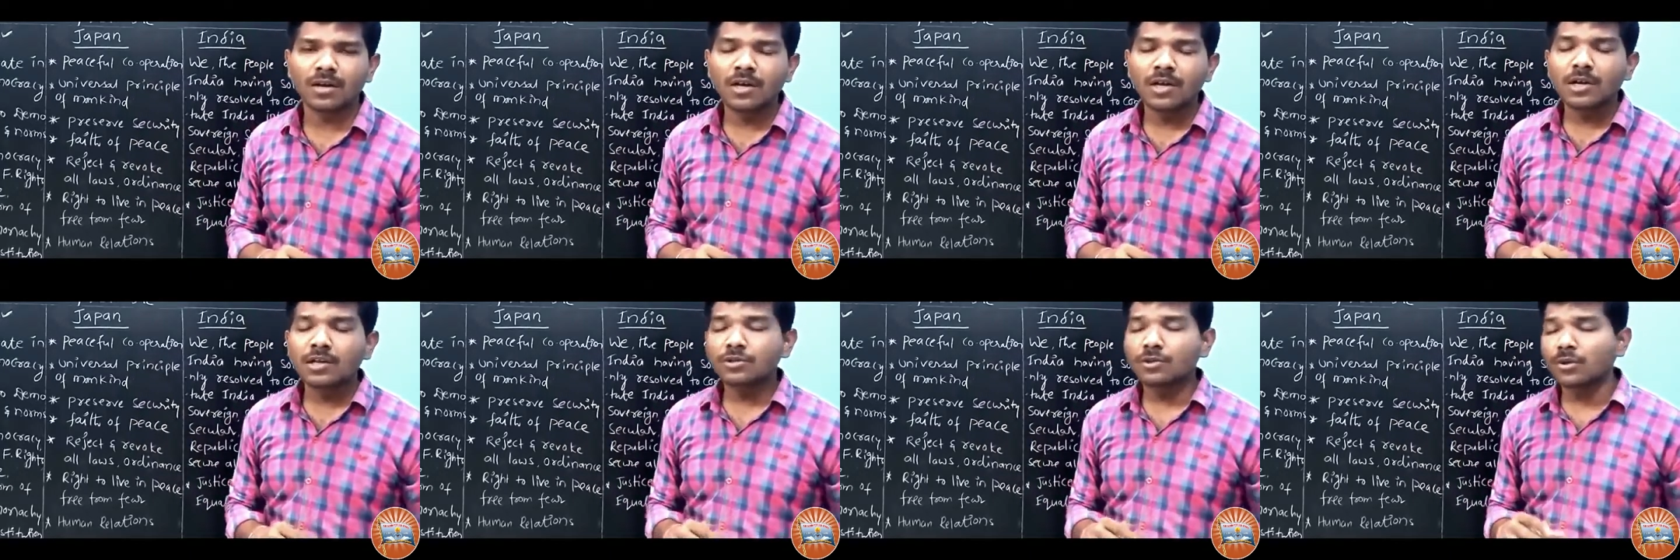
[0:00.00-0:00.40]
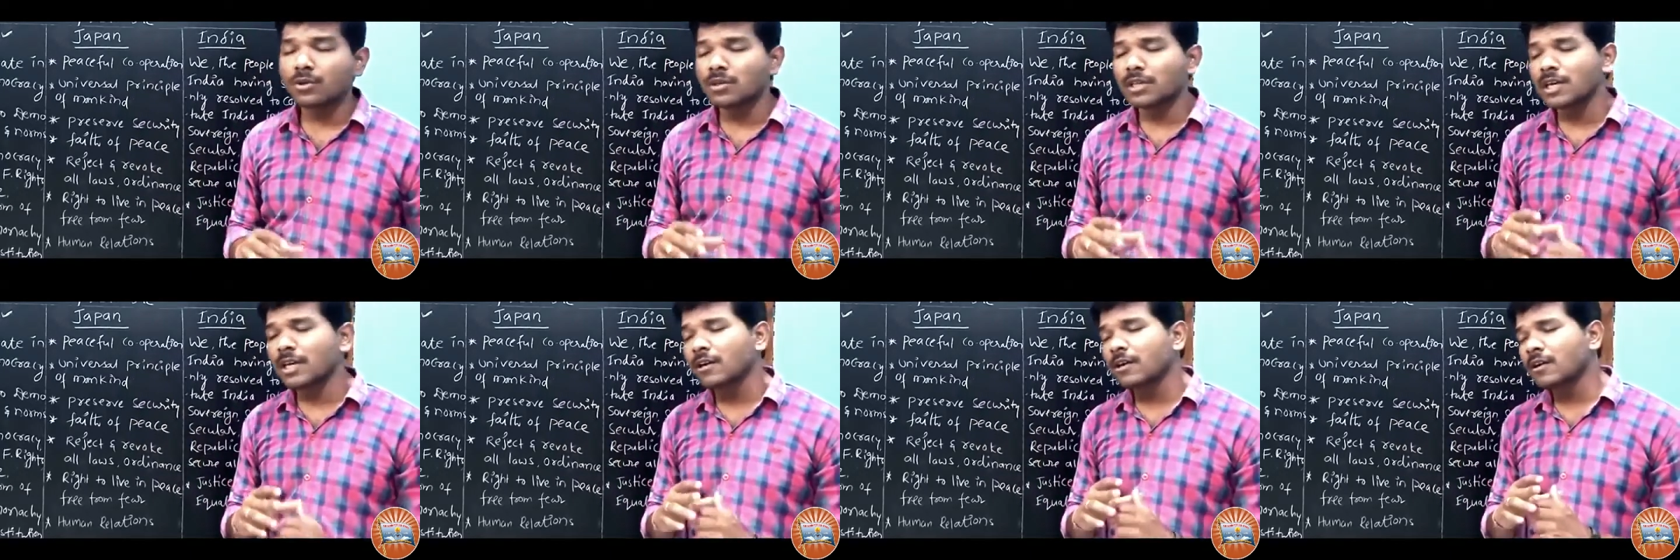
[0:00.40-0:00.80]
So
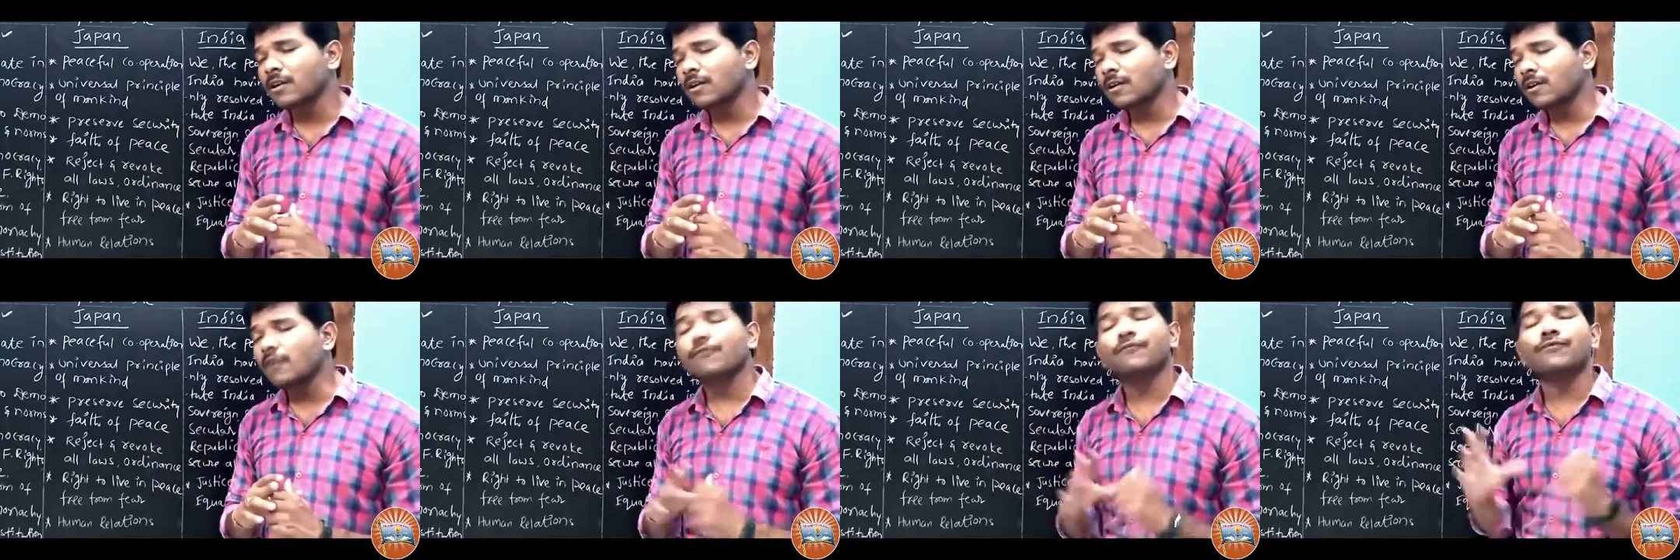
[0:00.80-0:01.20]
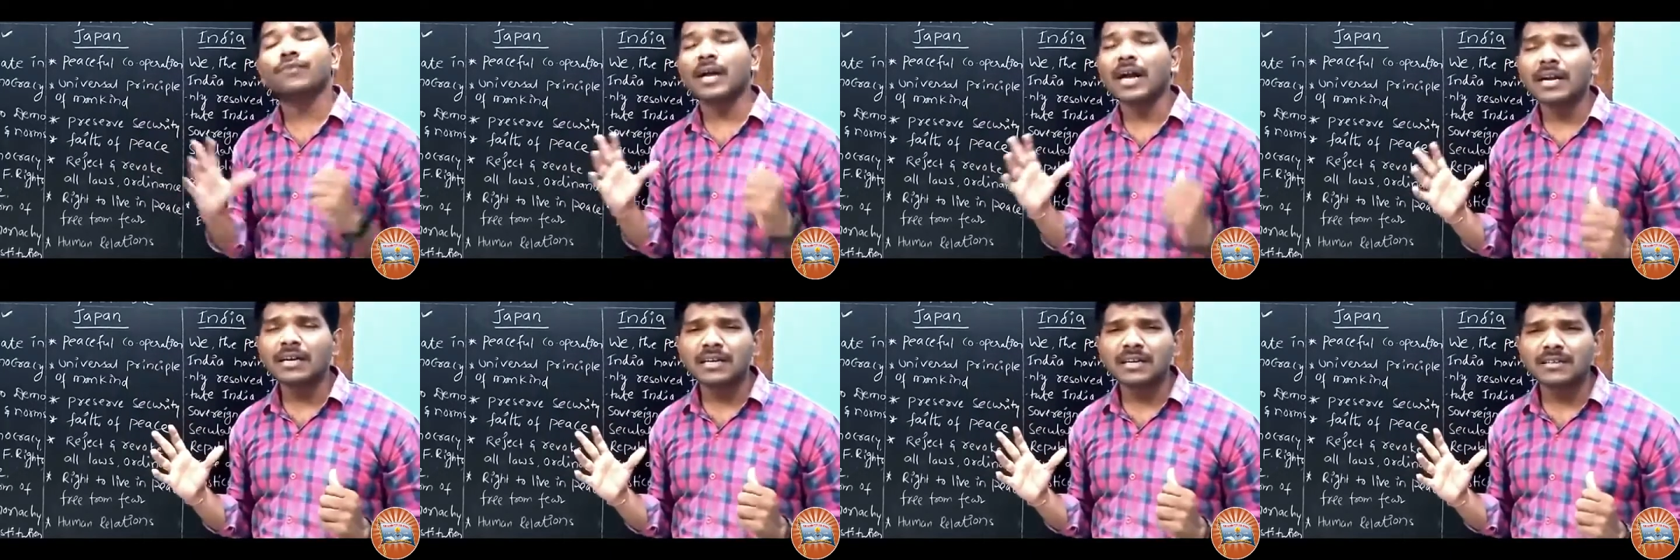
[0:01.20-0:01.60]
they
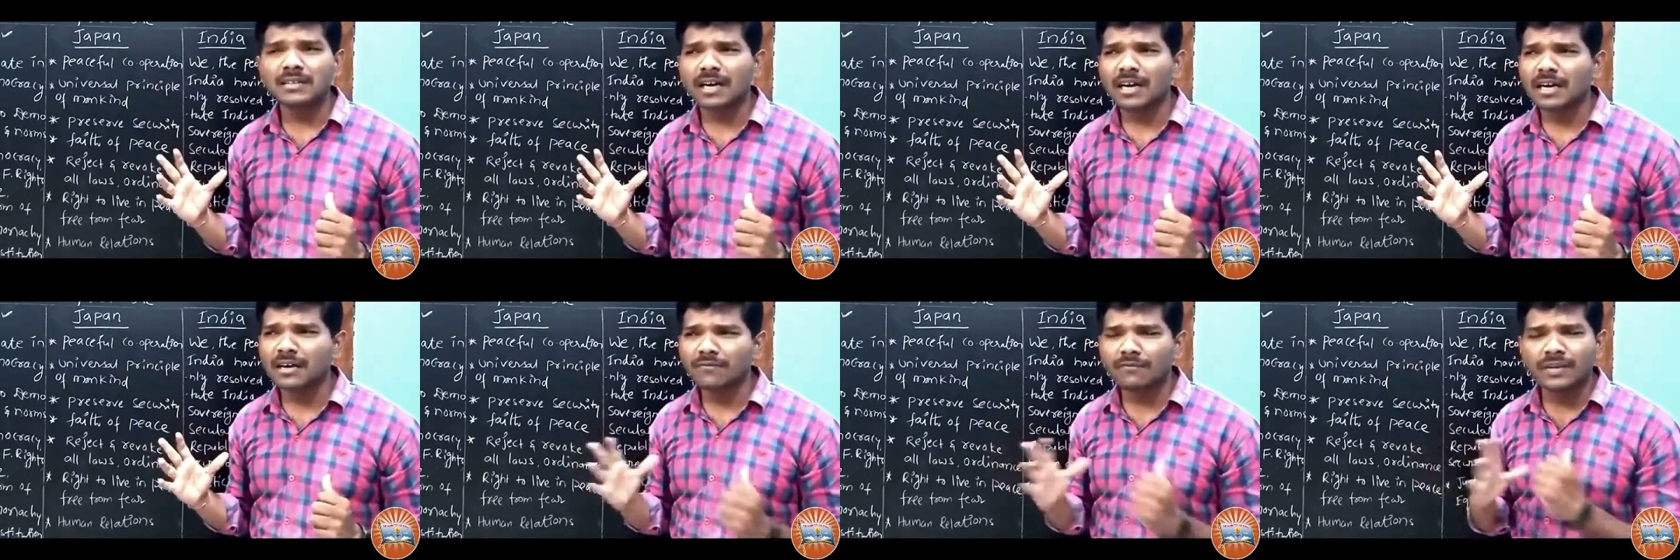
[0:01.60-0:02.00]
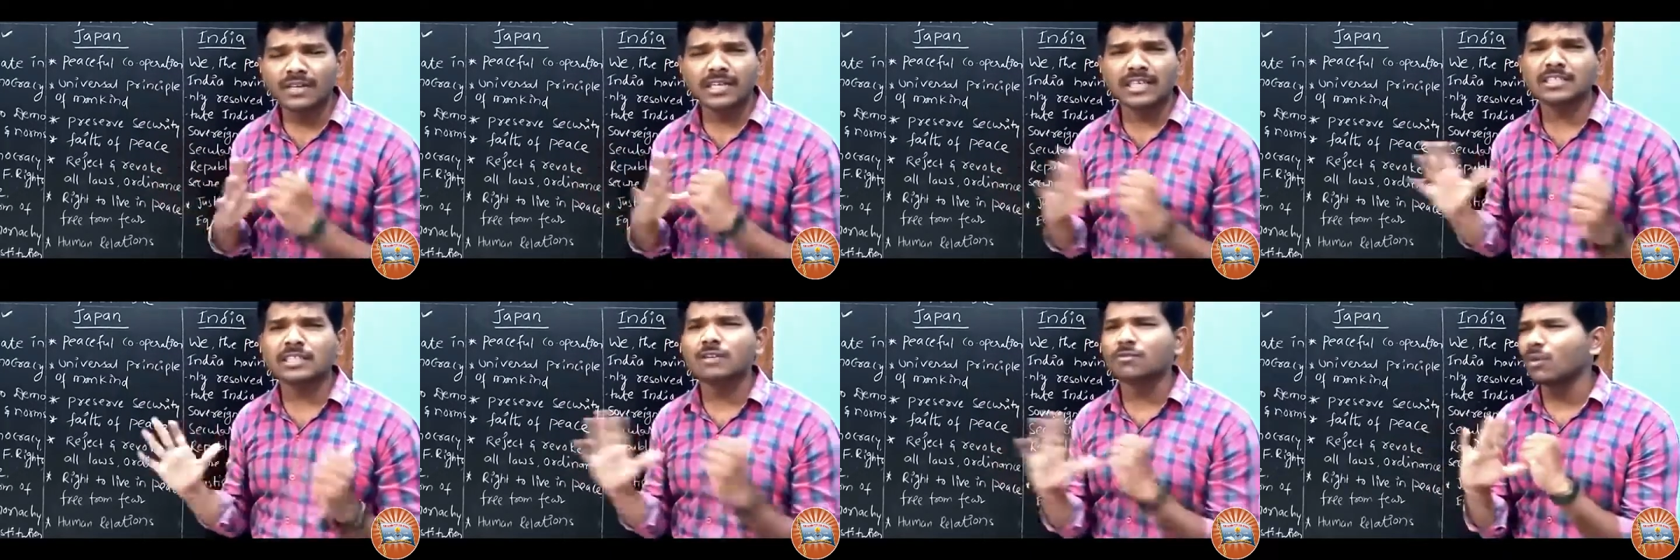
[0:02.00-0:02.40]
afraid that we
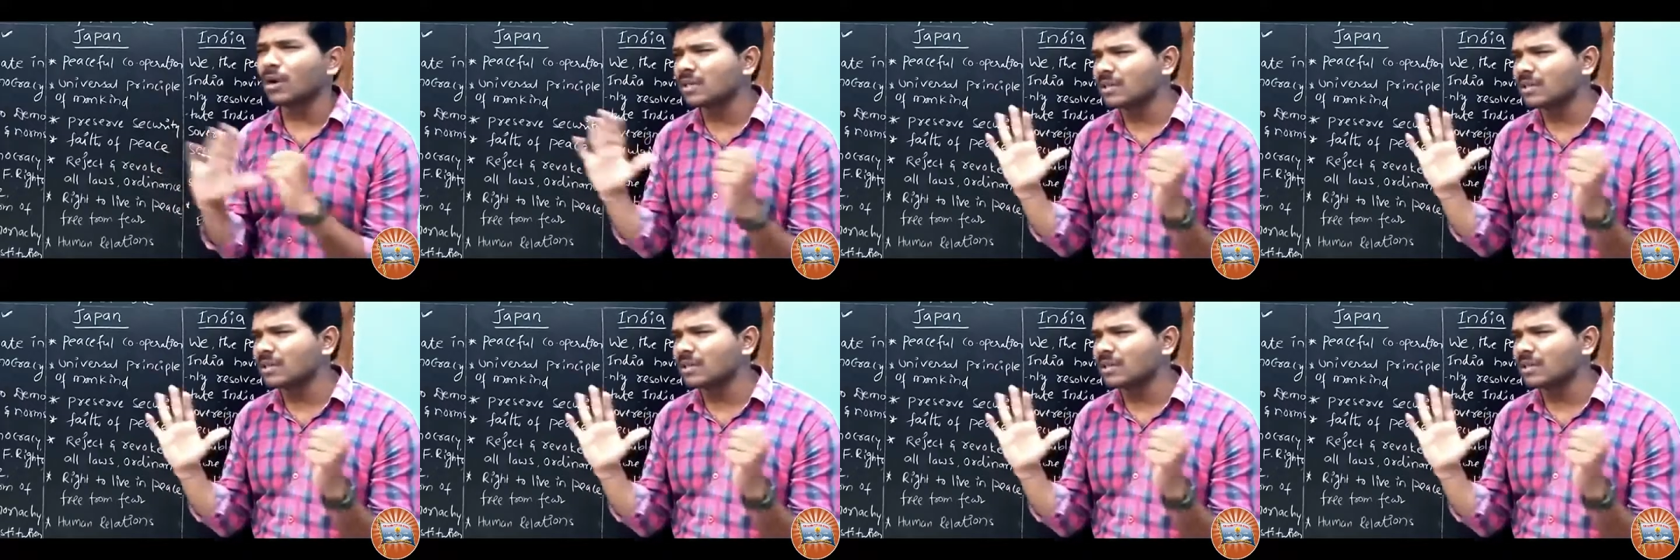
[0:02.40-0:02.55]
doesn't want